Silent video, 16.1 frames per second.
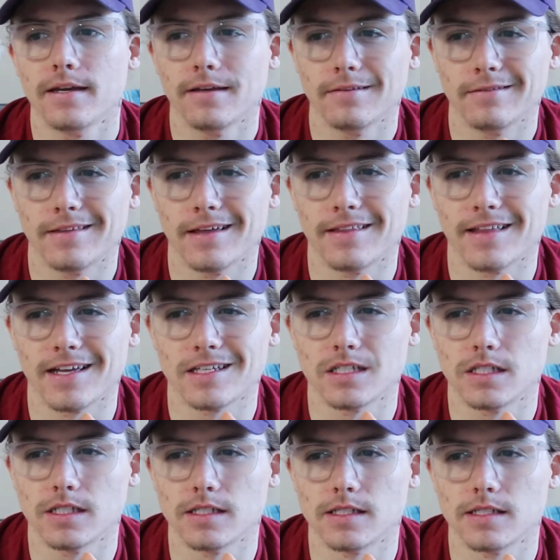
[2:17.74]
then that's
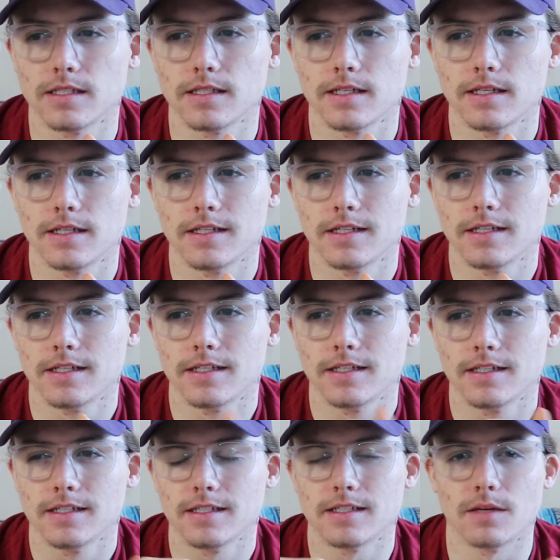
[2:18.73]
just
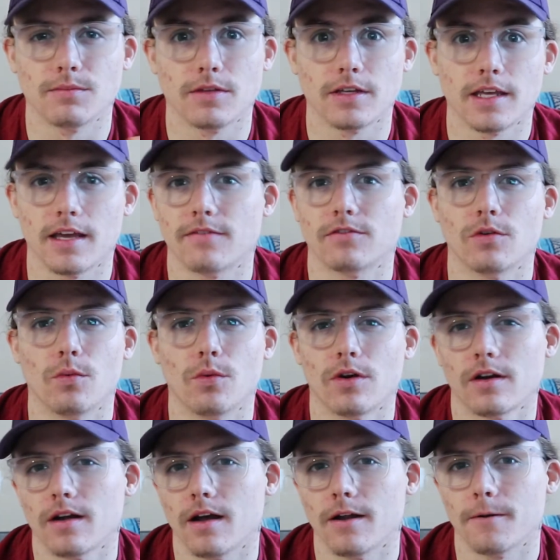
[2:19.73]
something you have to
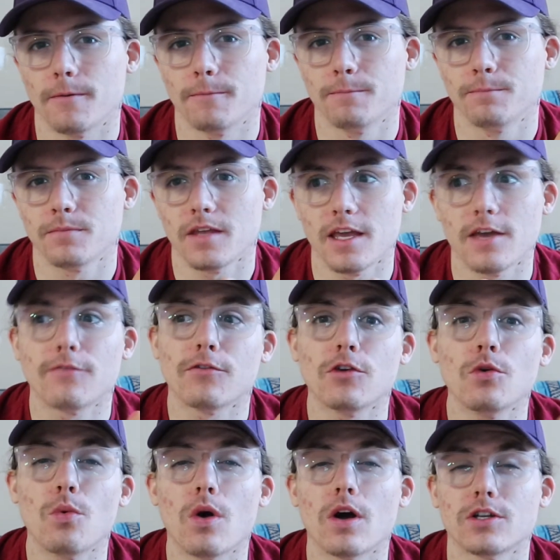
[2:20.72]
work on. If you
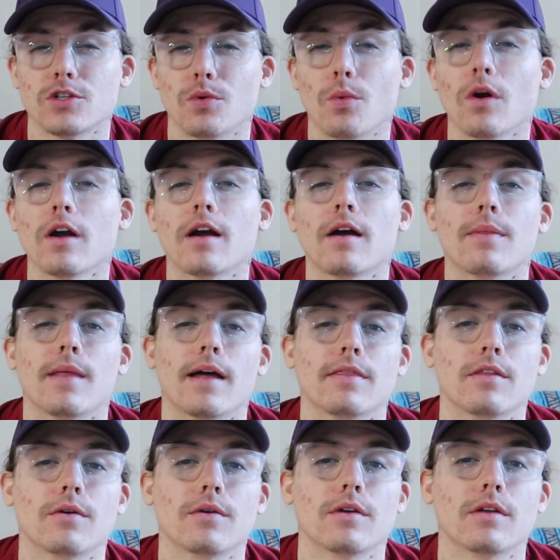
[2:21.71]
want to work on that,
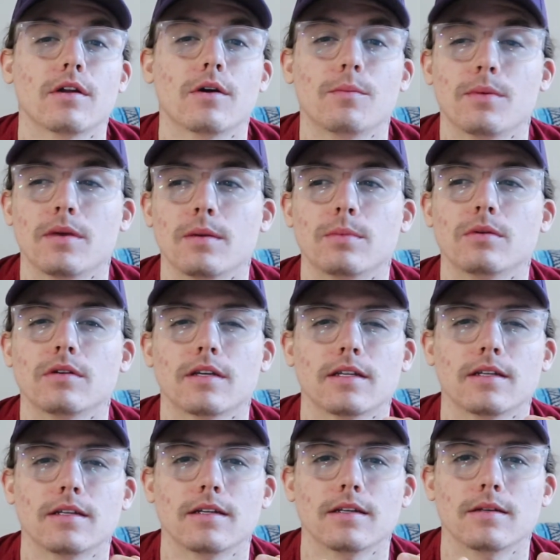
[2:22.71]
though, people
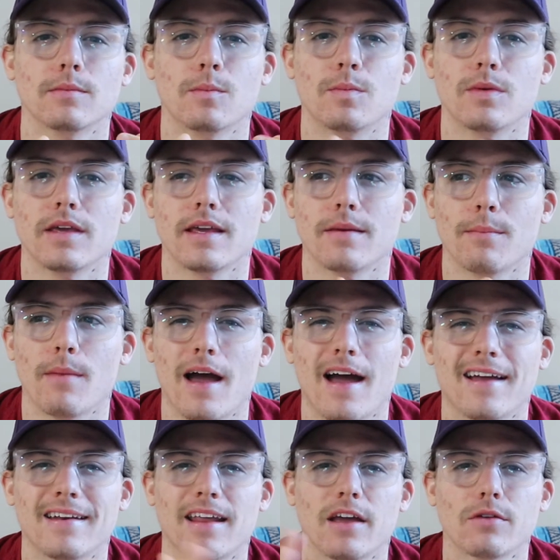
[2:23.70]
can be mad
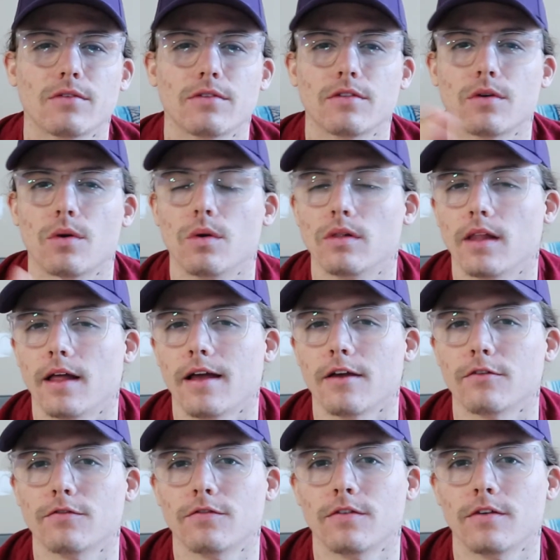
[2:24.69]
and angry their whole
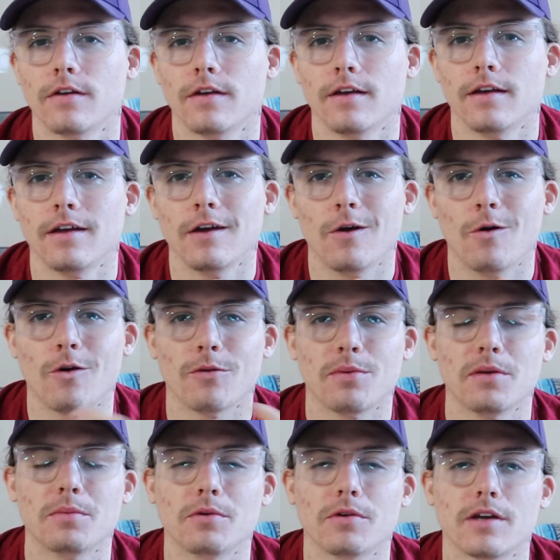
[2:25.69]
life, or
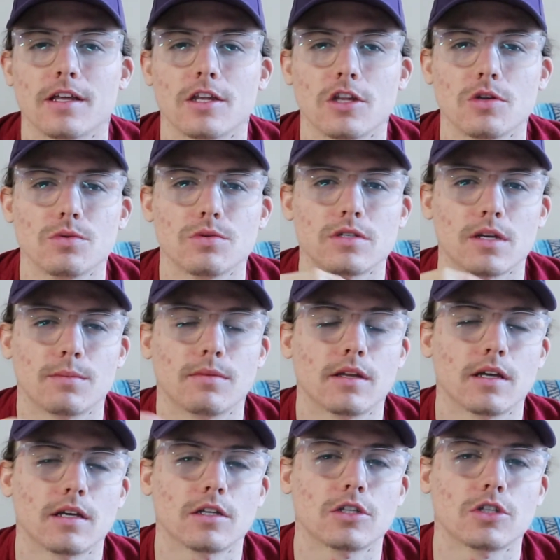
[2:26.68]
people can use something
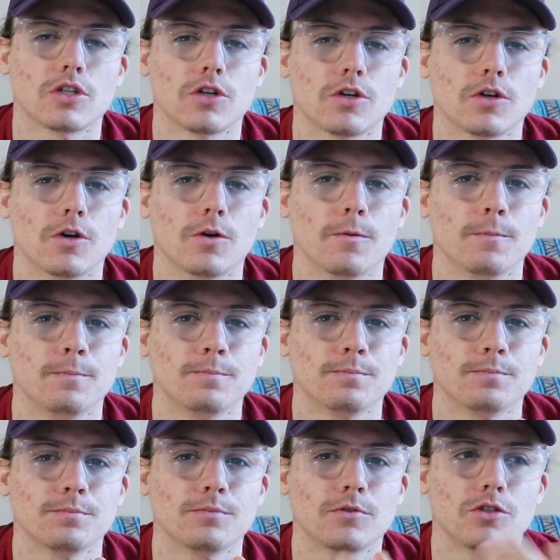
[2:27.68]
external
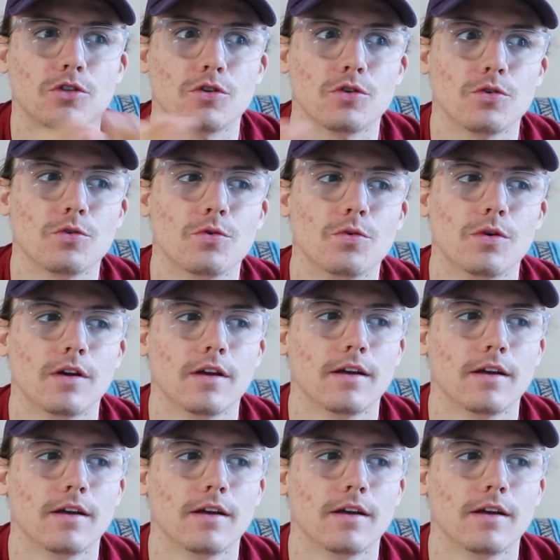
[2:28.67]
to